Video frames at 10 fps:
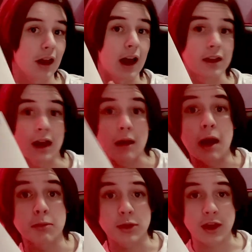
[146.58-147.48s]

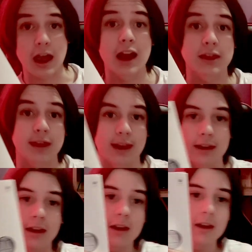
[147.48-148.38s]
I
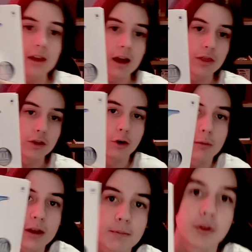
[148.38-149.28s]
think the
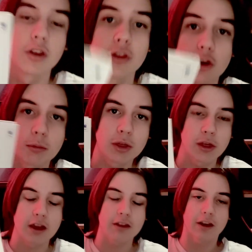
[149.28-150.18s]
only
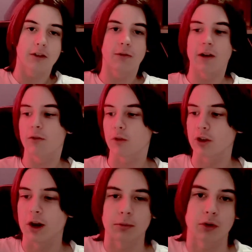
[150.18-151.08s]
things I could find for
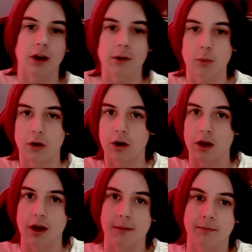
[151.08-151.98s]
the upgrade were
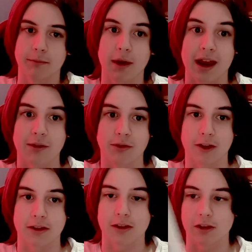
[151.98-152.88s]
pamphlets.